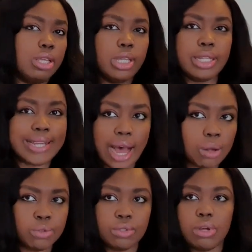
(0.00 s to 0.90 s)
eat
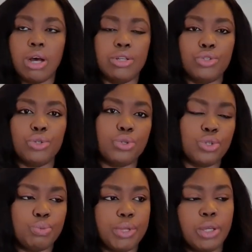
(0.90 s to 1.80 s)
out, so to
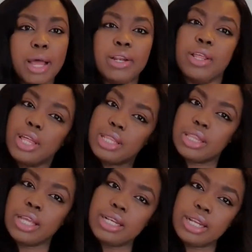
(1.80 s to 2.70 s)
speak. Another
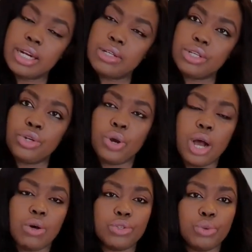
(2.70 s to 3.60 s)
thing that I
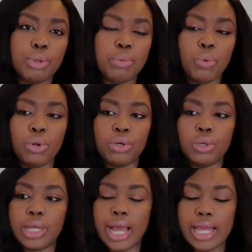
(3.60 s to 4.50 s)
also maybe want to
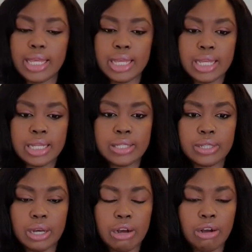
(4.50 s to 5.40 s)
look at is
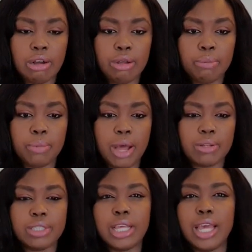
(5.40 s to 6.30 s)

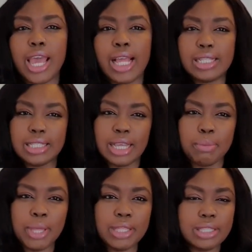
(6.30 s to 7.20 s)
I'll say
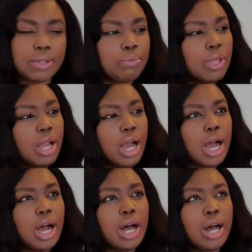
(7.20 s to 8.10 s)
entertainment
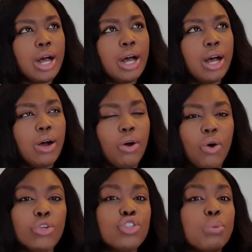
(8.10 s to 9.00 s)

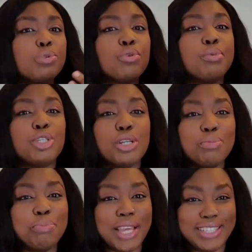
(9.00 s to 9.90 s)
or
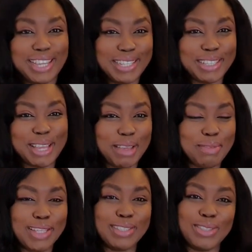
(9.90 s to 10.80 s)
subscription based
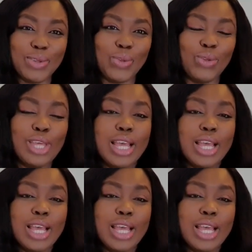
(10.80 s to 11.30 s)
entertainment. So